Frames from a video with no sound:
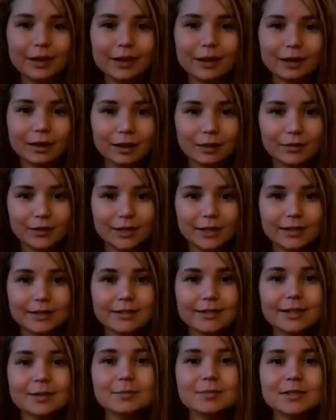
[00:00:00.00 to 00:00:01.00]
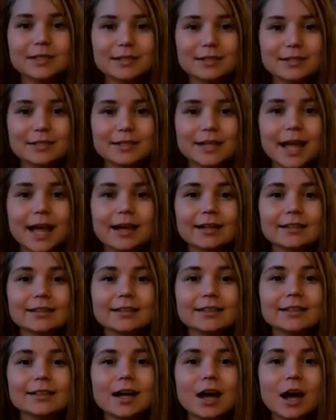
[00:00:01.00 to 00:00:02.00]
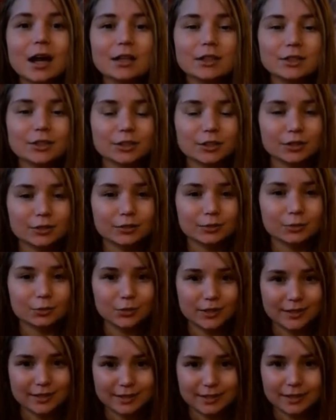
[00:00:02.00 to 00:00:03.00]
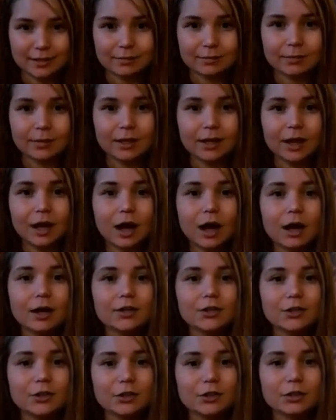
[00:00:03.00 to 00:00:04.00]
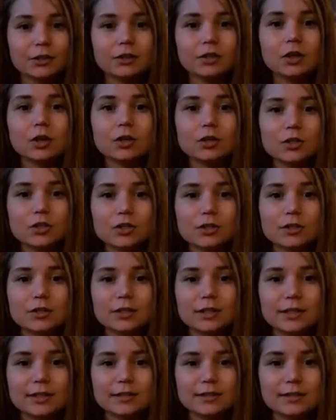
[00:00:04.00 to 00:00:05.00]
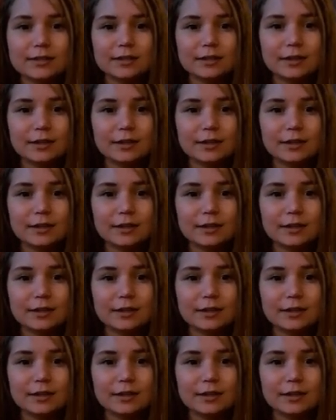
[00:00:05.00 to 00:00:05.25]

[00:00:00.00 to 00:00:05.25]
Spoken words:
love and acceptance and higher wisdom, higher consciousness.